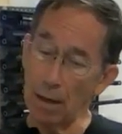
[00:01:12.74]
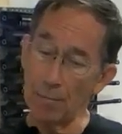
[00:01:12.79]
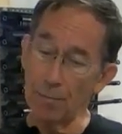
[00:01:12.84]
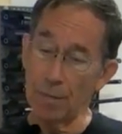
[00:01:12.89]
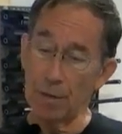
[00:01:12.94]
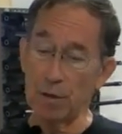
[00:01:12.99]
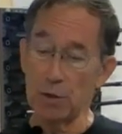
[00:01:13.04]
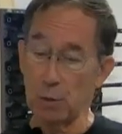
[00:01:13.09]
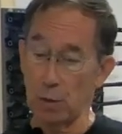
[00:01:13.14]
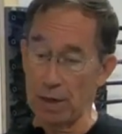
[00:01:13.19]

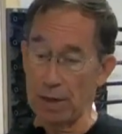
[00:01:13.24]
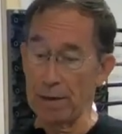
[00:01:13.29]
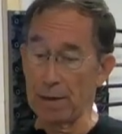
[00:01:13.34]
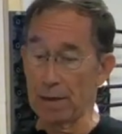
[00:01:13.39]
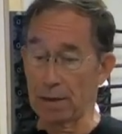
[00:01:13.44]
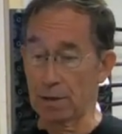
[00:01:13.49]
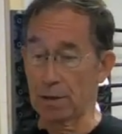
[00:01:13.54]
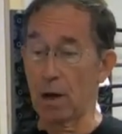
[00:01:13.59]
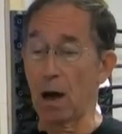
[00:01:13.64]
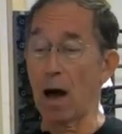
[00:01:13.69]
between the
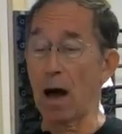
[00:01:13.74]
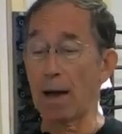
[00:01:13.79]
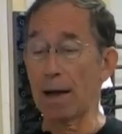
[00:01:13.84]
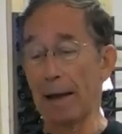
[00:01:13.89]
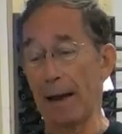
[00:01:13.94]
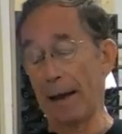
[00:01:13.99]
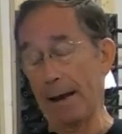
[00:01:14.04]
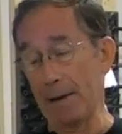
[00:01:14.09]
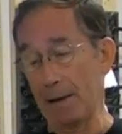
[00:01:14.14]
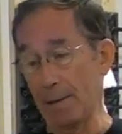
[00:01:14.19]
stock
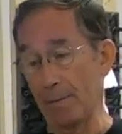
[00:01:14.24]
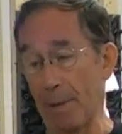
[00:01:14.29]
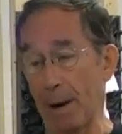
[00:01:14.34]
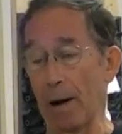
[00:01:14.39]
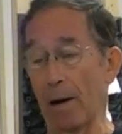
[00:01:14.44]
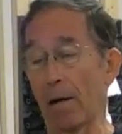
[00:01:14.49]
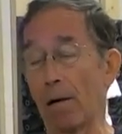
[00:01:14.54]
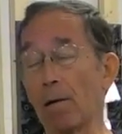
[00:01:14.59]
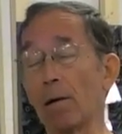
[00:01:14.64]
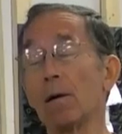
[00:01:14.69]
and the
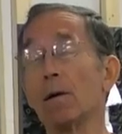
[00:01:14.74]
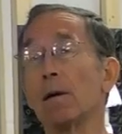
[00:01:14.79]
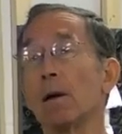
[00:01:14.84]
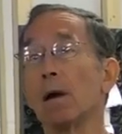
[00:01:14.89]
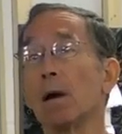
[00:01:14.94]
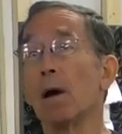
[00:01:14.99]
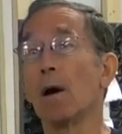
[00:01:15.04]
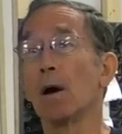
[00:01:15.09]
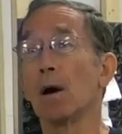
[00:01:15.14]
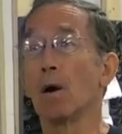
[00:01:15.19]
barrel,
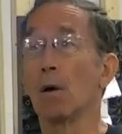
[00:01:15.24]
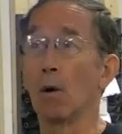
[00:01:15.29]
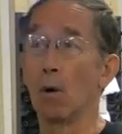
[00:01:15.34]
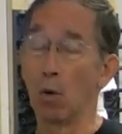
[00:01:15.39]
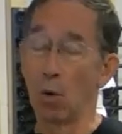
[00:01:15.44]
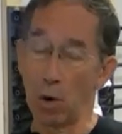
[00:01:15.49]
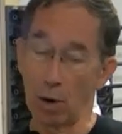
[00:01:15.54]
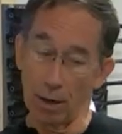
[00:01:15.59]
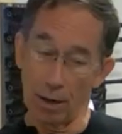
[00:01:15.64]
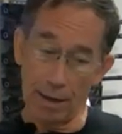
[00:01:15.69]

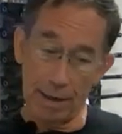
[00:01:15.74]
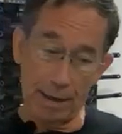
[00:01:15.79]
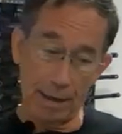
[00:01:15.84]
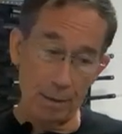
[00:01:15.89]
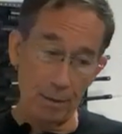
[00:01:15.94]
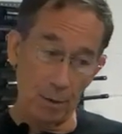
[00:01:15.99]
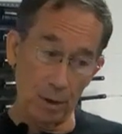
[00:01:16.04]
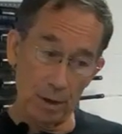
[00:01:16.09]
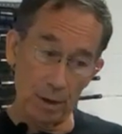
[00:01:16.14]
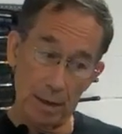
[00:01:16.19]
or he
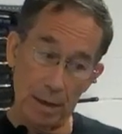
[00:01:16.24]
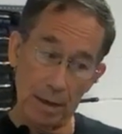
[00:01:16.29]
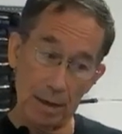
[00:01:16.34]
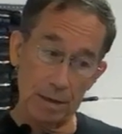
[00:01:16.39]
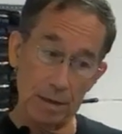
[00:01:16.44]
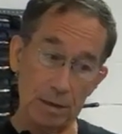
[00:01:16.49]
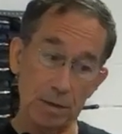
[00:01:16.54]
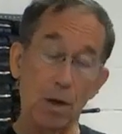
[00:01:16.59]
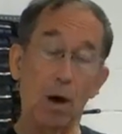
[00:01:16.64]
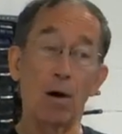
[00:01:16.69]
would
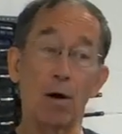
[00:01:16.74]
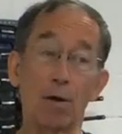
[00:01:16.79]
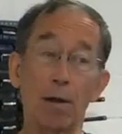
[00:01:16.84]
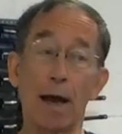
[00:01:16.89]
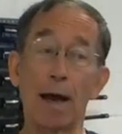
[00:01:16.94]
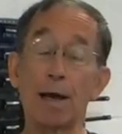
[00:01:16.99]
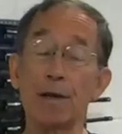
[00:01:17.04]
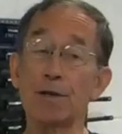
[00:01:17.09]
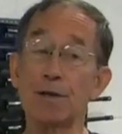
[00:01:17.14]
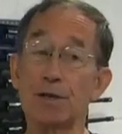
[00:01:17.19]
install
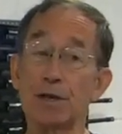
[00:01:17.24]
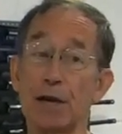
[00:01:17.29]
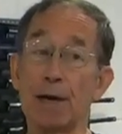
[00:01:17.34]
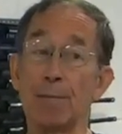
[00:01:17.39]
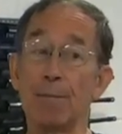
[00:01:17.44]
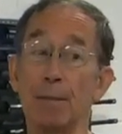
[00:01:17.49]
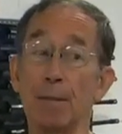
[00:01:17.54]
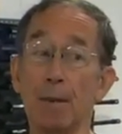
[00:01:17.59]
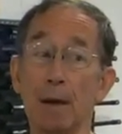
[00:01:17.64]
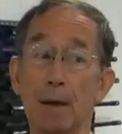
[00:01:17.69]
that
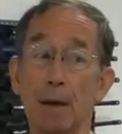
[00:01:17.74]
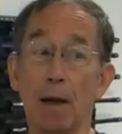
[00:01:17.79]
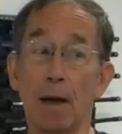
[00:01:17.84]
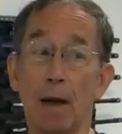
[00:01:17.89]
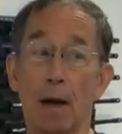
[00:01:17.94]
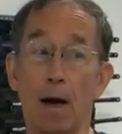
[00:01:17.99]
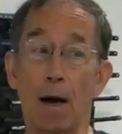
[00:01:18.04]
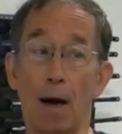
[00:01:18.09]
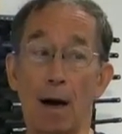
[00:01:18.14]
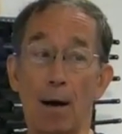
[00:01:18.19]
shim
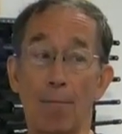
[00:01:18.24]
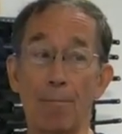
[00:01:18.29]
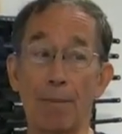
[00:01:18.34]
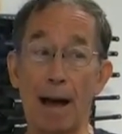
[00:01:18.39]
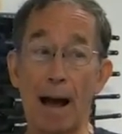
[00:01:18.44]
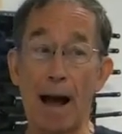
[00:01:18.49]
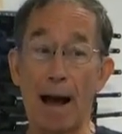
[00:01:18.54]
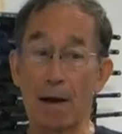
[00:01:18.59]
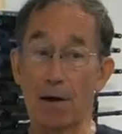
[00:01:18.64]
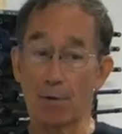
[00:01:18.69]
uh,
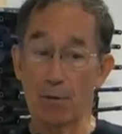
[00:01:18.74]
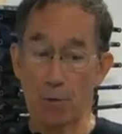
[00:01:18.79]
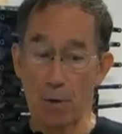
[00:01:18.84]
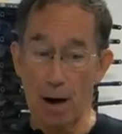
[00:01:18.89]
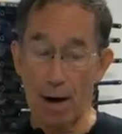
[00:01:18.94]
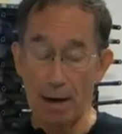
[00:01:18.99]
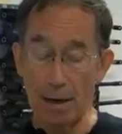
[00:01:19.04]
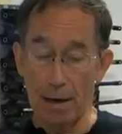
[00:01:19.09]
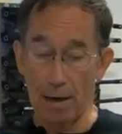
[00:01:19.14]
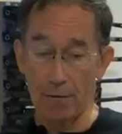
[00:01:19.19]
back
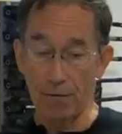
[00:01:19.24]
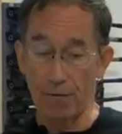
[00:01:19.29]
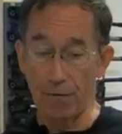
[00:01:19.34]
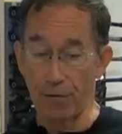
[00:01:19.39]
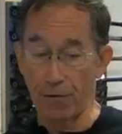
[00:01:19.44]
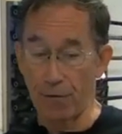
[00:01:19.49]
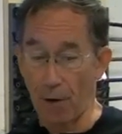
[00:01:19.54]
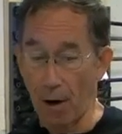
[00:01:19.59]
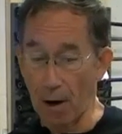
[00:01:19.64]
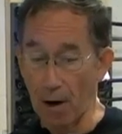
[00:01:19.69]
right in
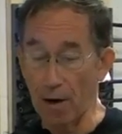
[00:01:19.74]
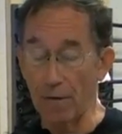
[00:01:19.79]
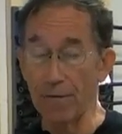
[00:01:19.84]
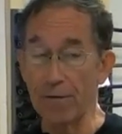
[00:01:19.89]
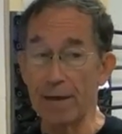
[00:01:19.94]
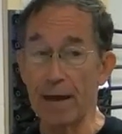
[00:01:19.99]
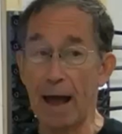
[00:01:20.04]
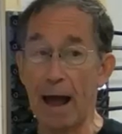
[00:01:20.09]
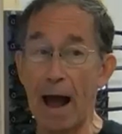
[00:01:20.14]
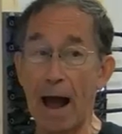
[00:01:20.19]
front of
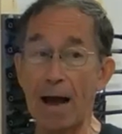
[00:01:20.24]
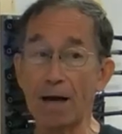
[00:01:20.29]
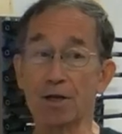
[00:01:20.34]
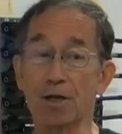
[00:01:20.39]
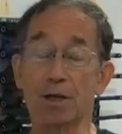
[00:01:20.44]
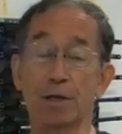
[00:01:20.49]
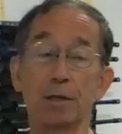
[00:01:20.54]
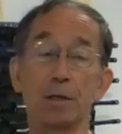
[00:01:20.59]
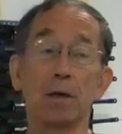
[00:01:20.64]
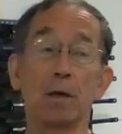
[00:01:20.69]
the
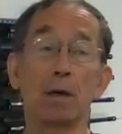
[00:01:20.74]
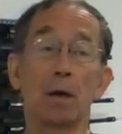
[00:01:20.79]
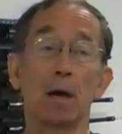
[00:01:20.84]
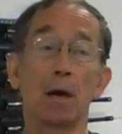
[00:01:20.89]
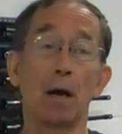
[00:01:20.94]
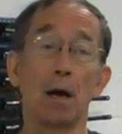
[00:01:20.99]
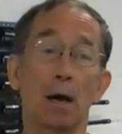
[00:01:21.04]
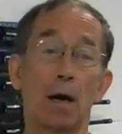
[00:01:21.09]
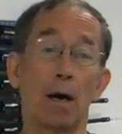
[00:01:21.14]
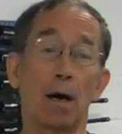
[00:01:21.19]
action
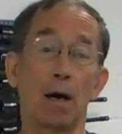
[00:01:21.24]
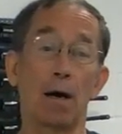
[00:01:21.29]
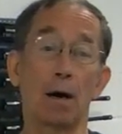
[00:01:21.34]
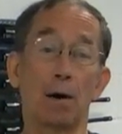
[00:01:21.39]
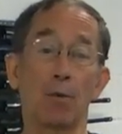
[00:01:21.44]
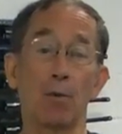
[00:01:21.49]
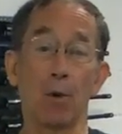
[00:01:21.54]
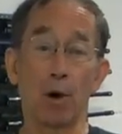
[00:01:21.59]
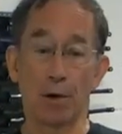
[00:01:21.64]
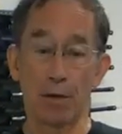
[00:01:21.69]
uh,
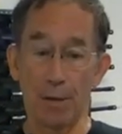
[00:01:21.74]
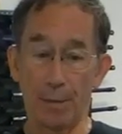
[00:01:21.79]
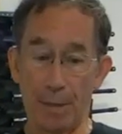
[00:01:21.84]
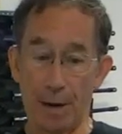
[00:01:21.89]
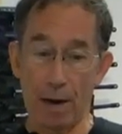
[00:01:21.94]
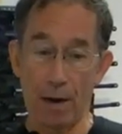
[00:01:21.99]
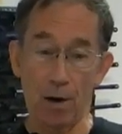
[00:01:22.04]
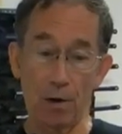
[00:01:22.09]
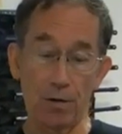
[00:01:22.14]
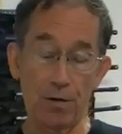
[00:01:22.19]
where the
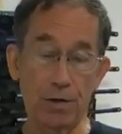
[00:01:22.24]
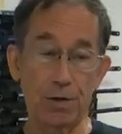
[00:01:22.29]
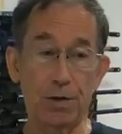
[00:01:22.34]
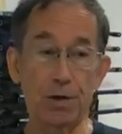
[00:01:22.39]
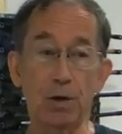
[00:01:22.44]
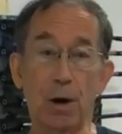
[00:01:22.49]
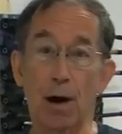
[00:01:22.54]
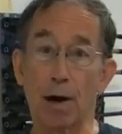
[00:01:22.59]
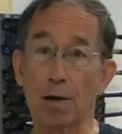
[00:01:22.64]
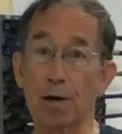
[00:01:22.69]
barrel
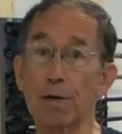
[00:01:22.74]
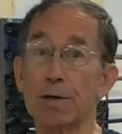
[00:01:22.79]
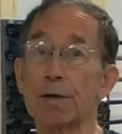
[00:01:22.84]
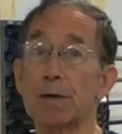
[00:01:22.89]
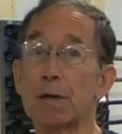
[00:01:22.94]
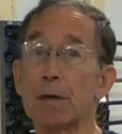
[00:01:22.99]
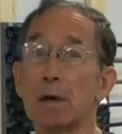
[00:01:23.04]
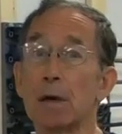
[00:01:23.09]
starts.